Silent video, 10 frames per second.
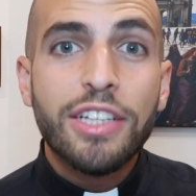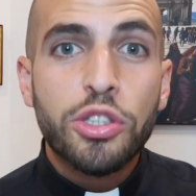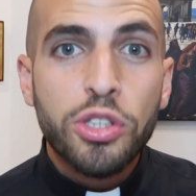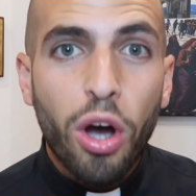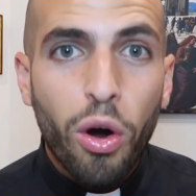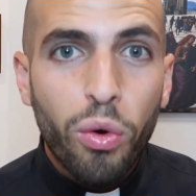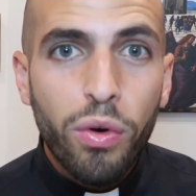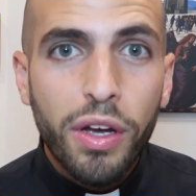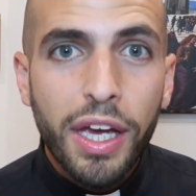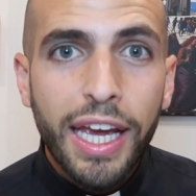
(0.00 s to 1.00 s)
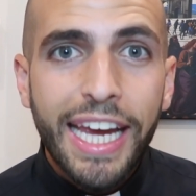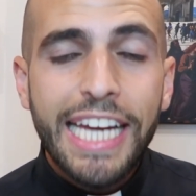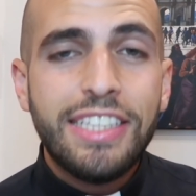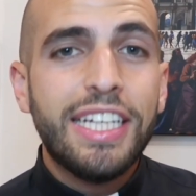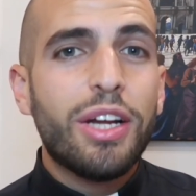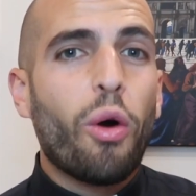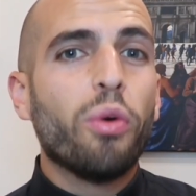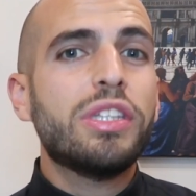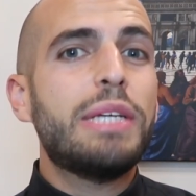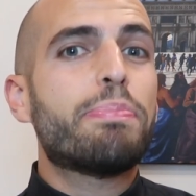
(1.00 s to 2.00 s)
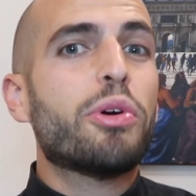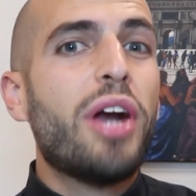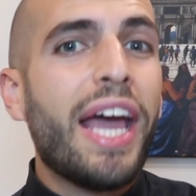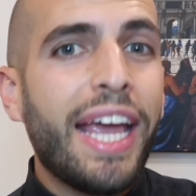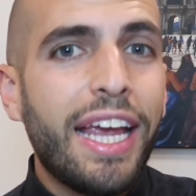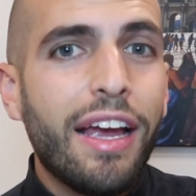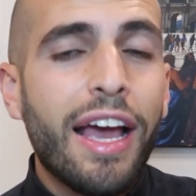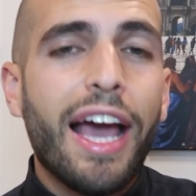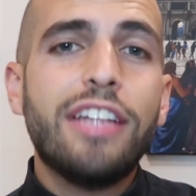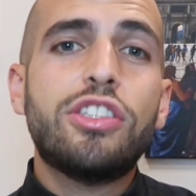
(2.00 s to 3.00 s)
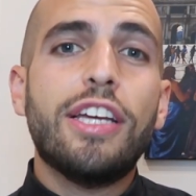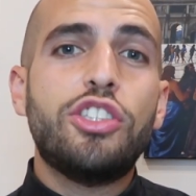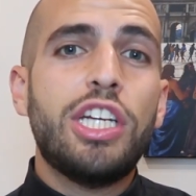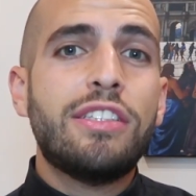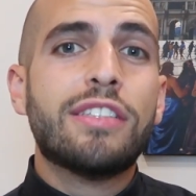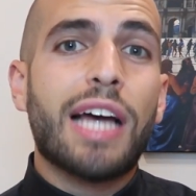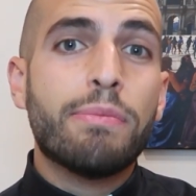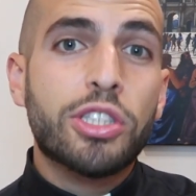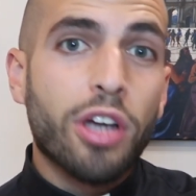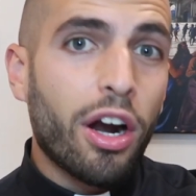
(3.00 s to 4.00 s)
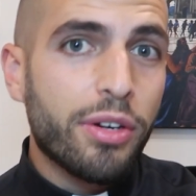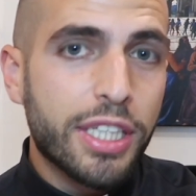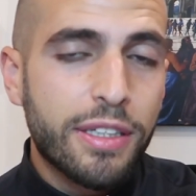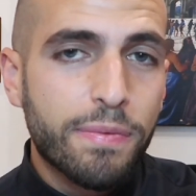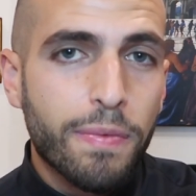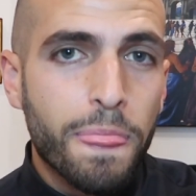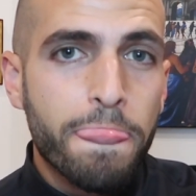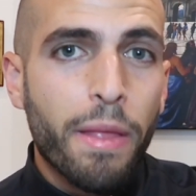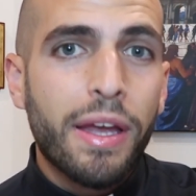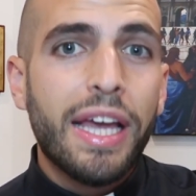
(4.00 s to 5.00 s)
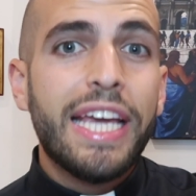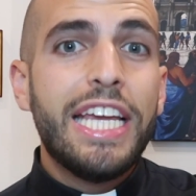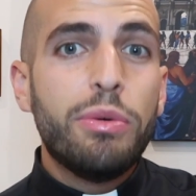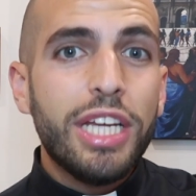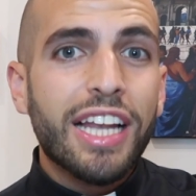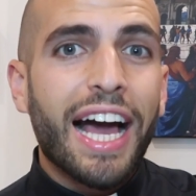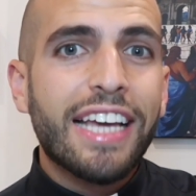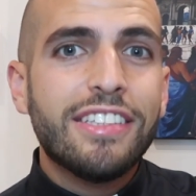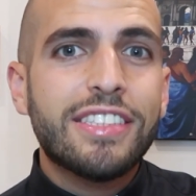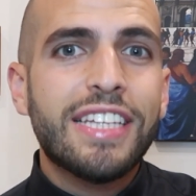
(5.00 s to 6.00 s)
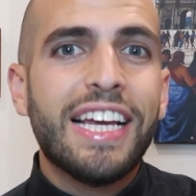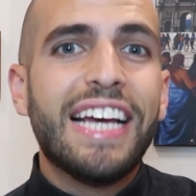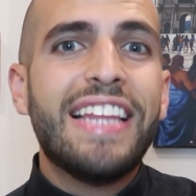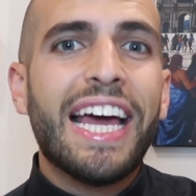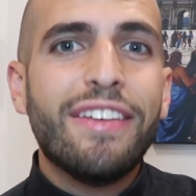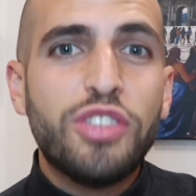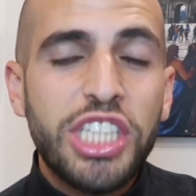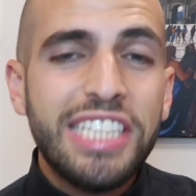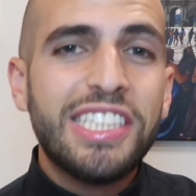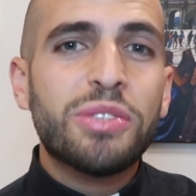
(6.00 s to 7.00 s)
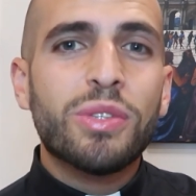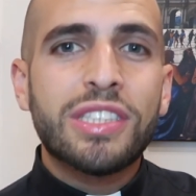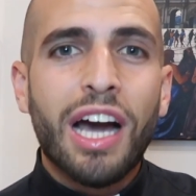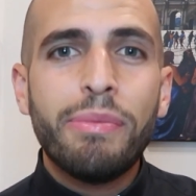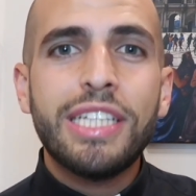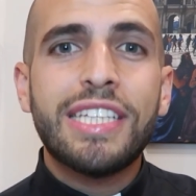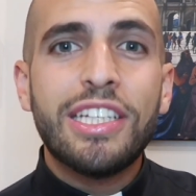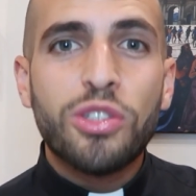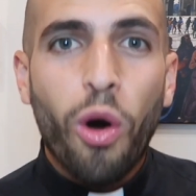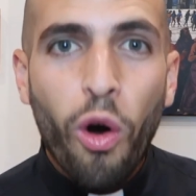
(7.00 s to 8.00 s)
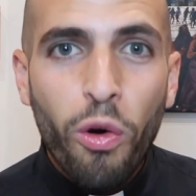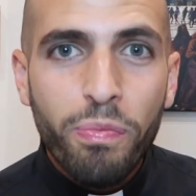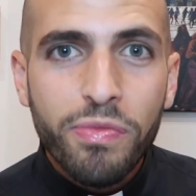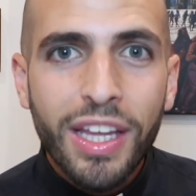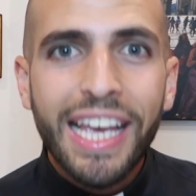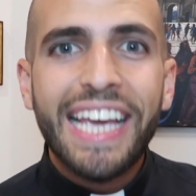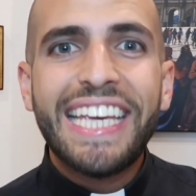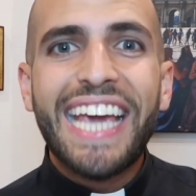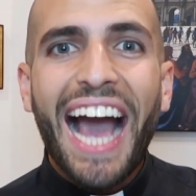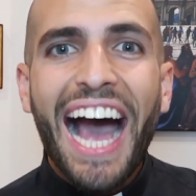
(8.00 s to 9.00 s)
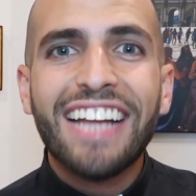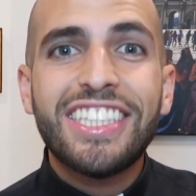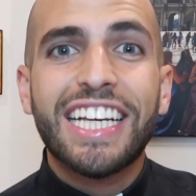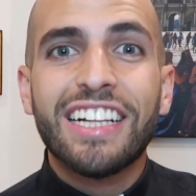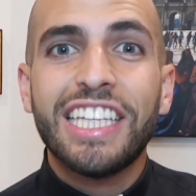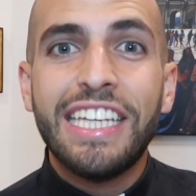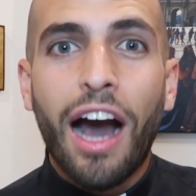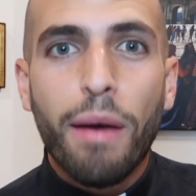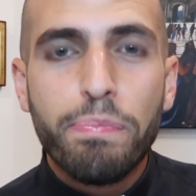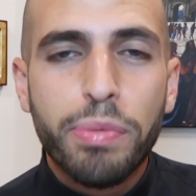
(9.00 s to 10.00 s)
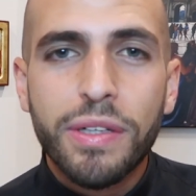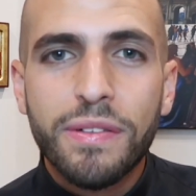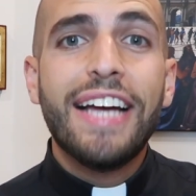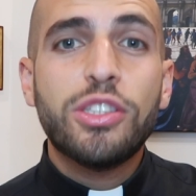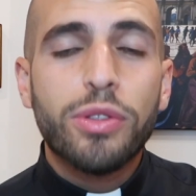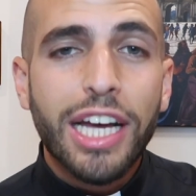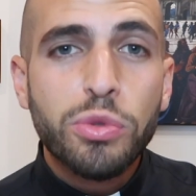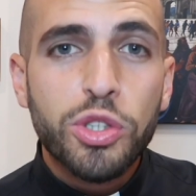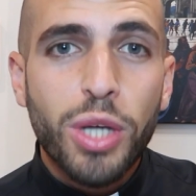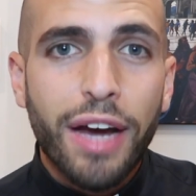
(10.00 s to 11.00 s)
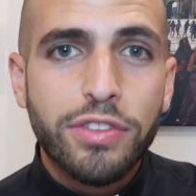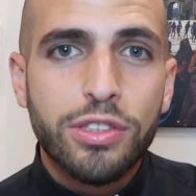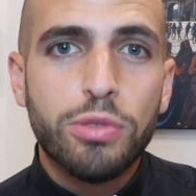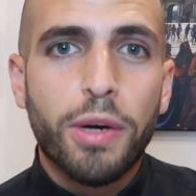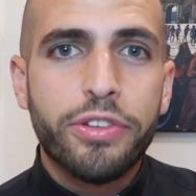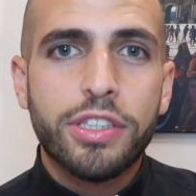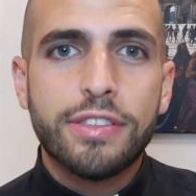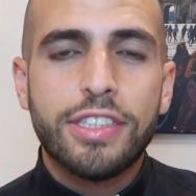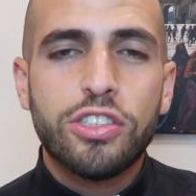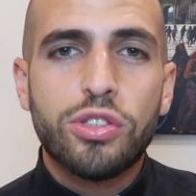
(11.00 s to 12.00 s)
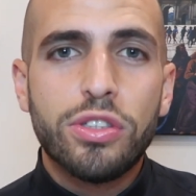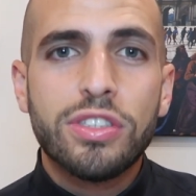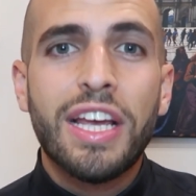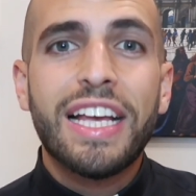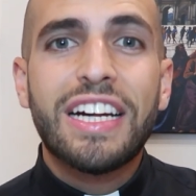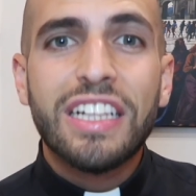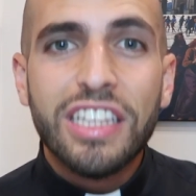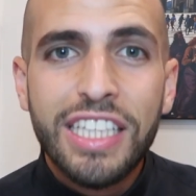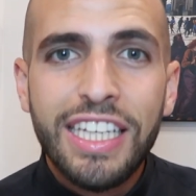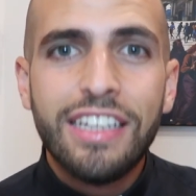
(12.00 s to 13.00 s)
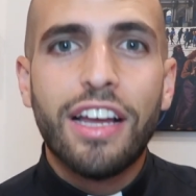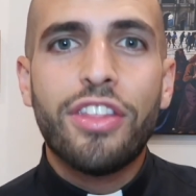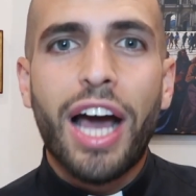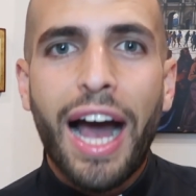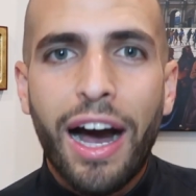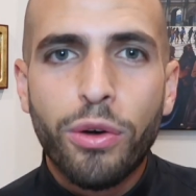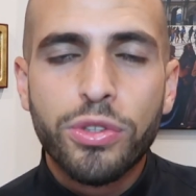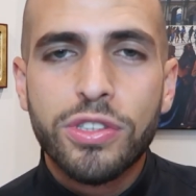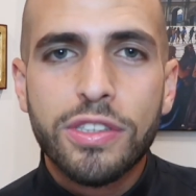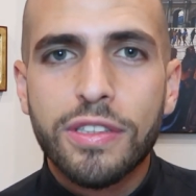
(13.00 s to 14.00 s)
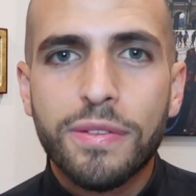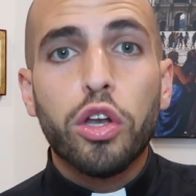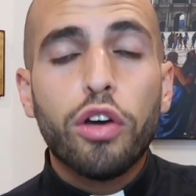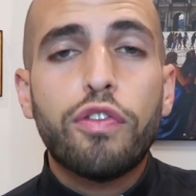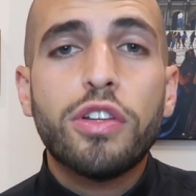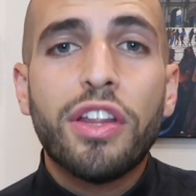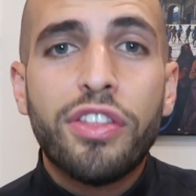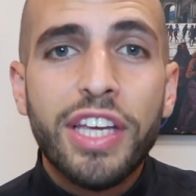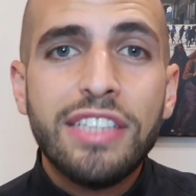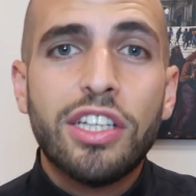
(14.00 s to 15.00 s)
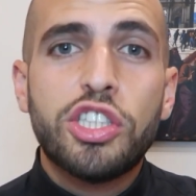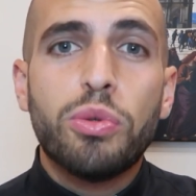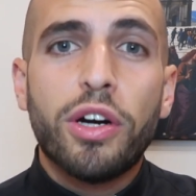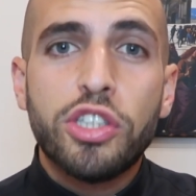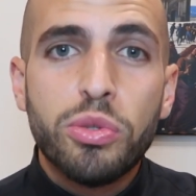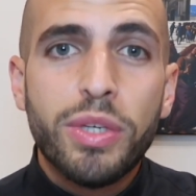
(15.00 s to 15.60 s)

And so he didn't only pray and say, "Jesus, I'm sorry." He realized that if Jesus was coming to his home, he had to clean up. And so that's what you have to do, brothers and sisters. Clean the house. Look for the things that you are